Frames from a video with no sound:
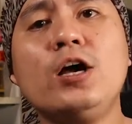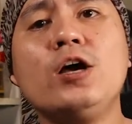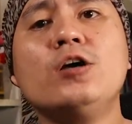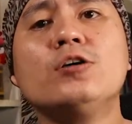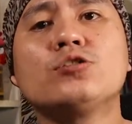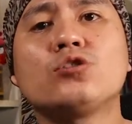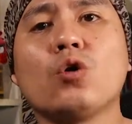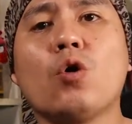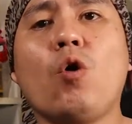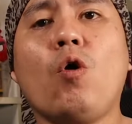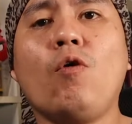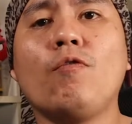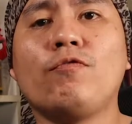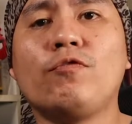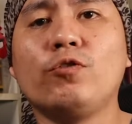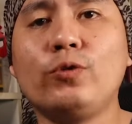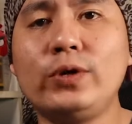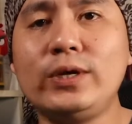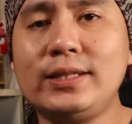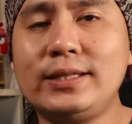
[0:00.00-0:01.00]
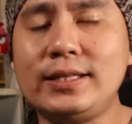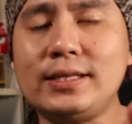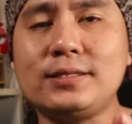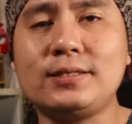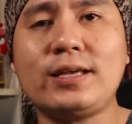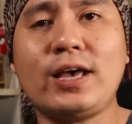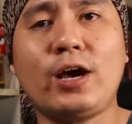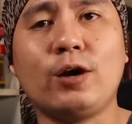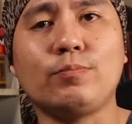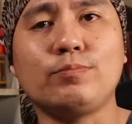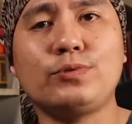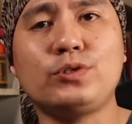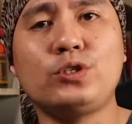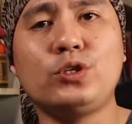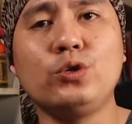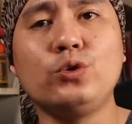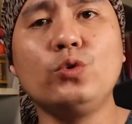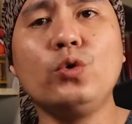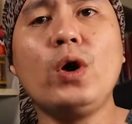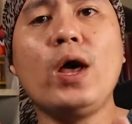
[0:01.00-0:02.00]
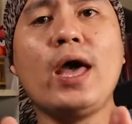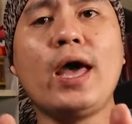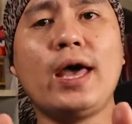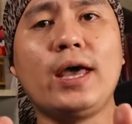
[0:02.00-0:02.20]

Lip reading: So hopefully this helps you